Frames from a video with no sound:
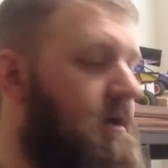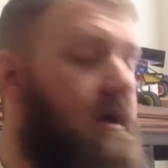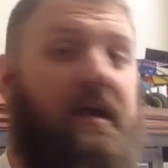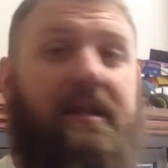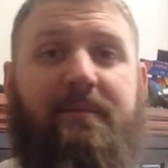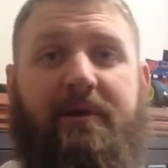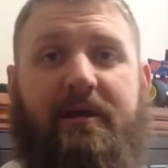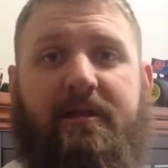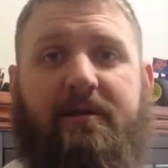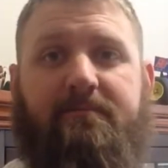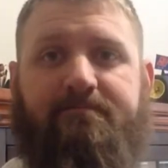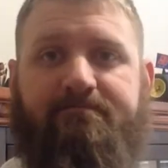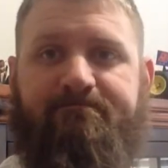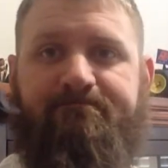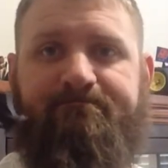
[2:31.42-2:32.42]
honeymead,
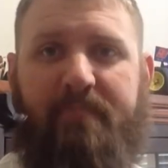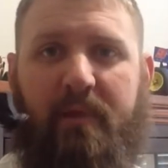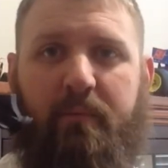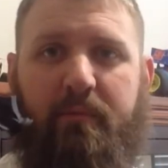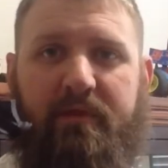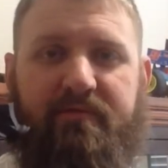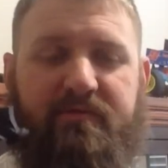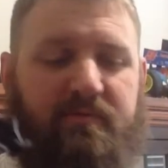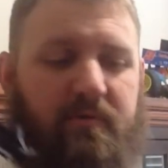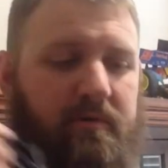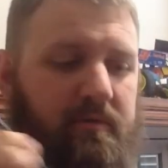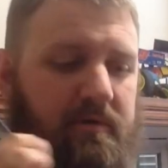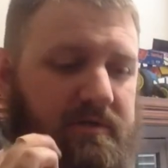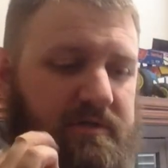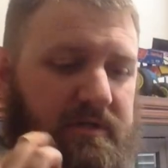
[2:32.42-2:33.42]
I believe is what it
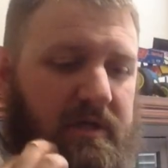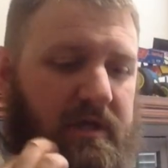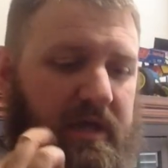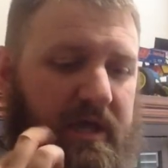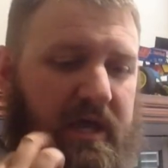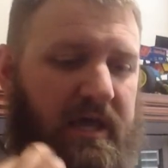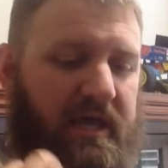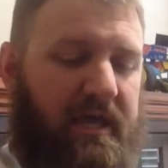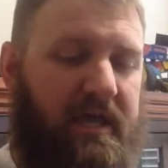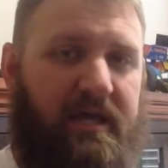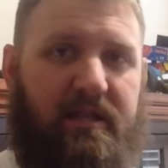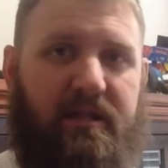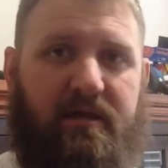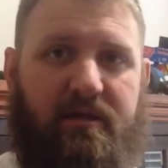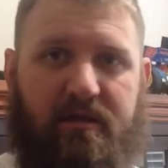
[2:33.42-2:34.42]
was,
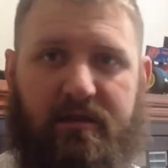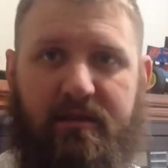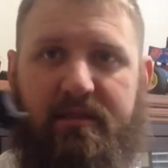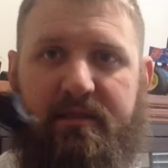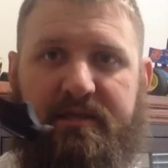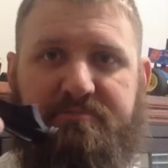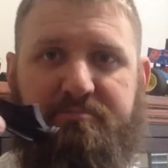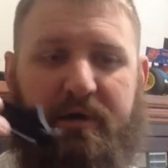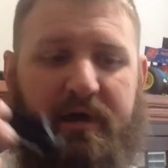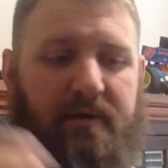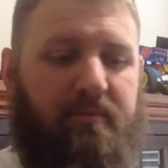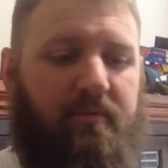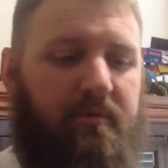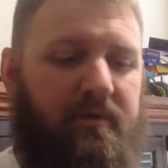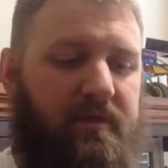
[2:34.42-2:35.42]
in this pipe
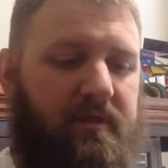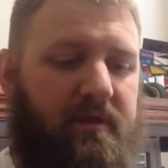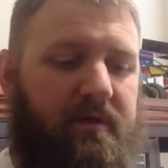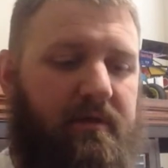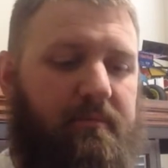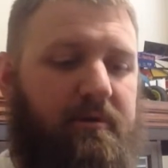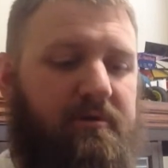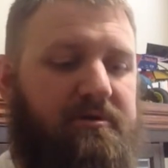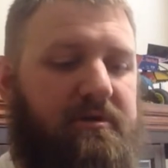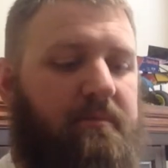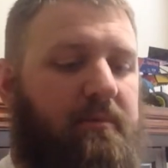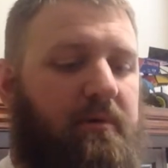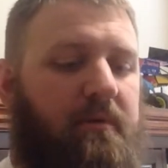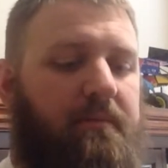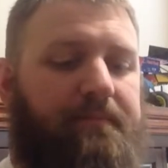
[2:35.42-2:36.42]
with the meerschaum
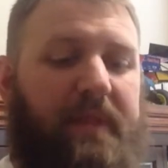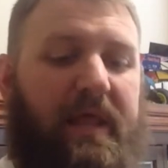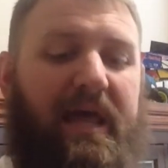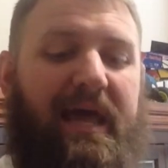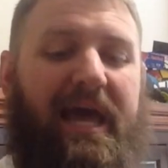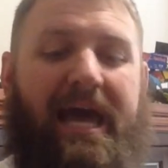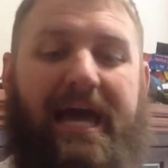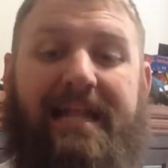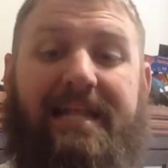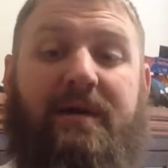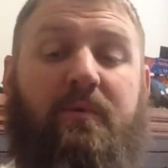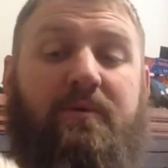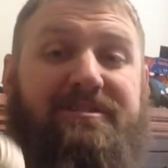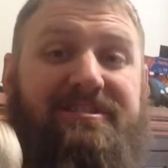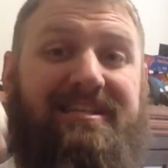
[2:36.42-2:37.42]
bowl, and it
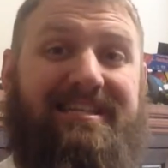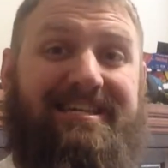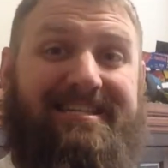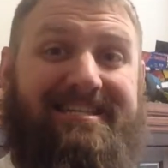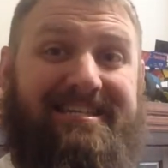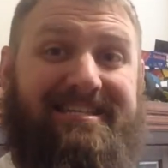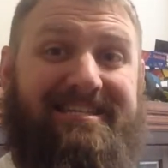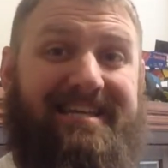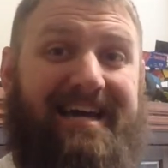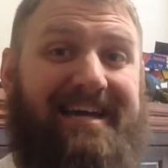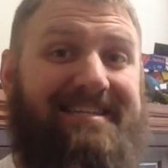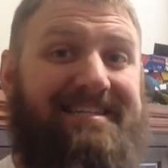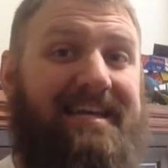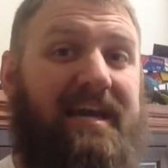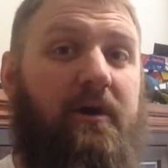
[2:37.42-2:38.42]
was delicious. I
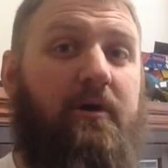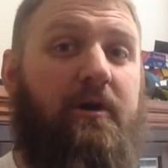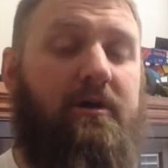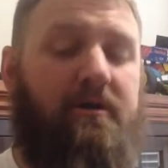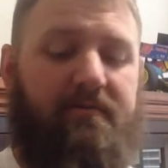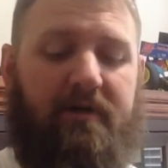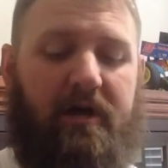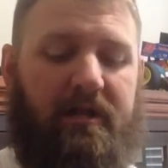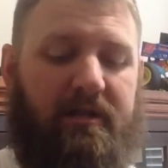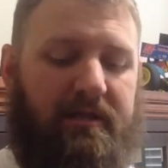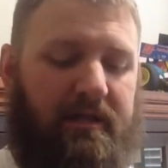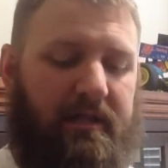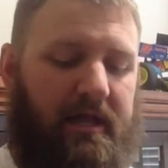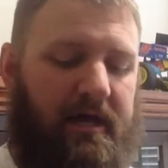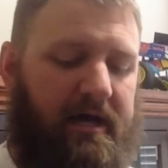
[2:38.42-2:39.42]
see how it could have gotten a
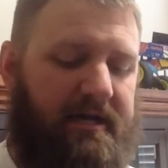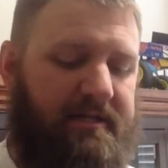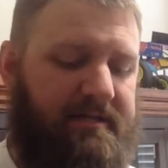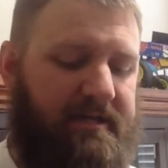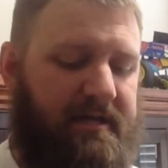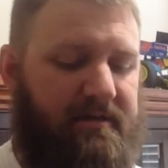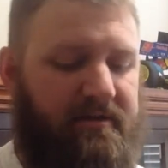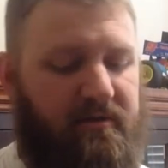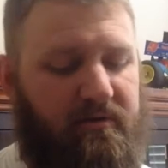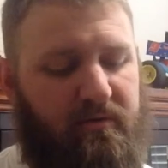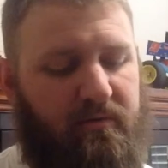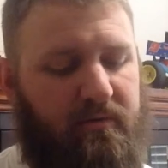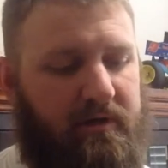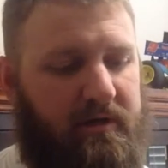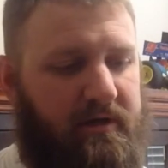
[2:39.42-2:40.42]
little hot had
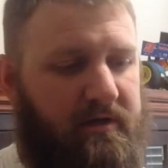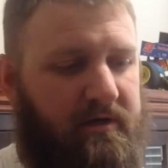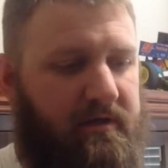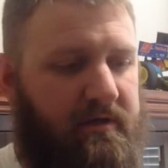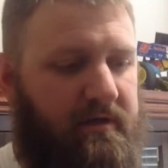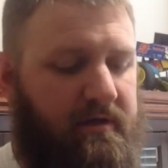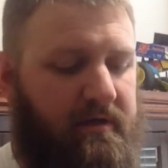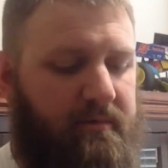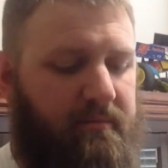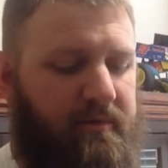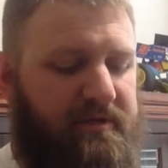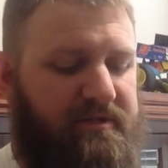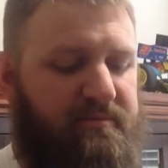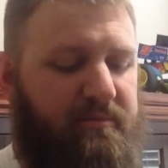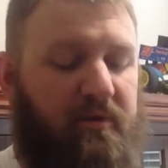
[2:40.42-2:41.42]
you
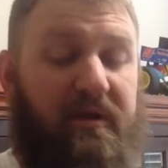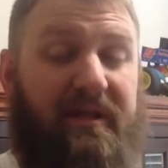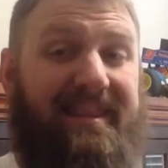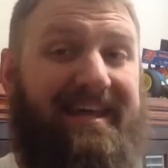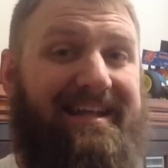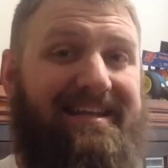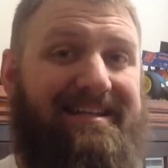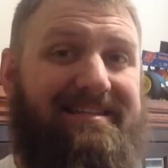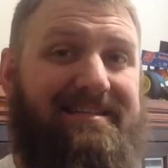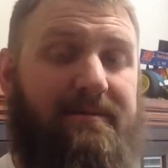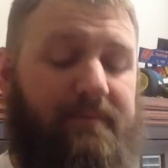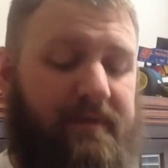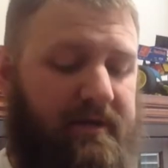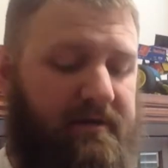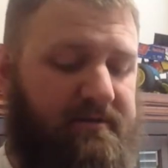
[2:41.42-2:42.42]
been smoking that in
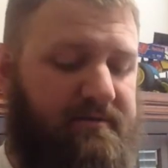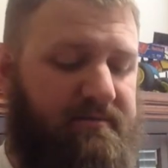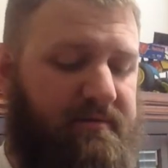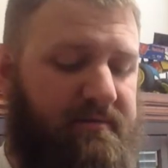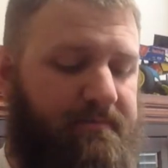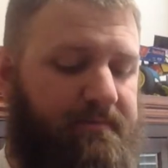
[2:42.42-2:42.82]
something else,